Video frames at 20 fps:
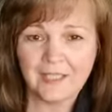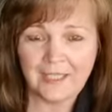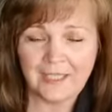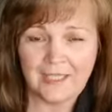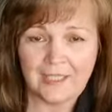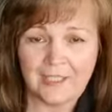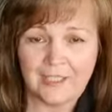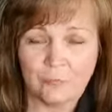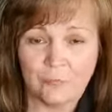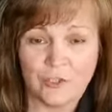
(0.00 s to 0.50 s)

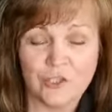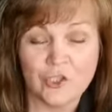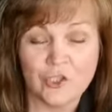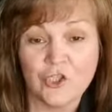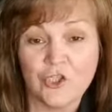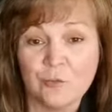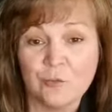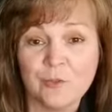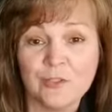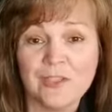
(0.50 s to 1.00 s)
and when
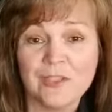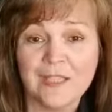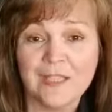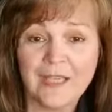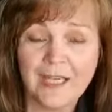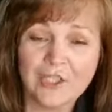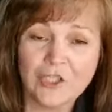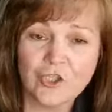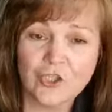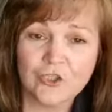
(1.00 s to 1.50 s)
she was in
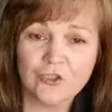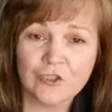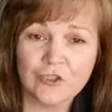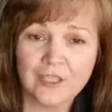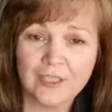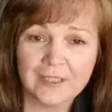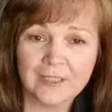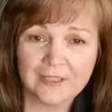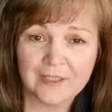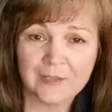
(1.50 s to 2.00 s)

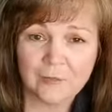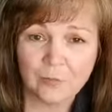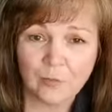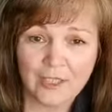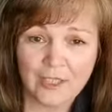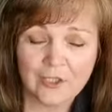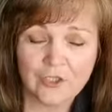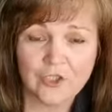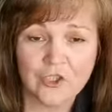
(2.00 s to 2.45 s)
Nigeria as well.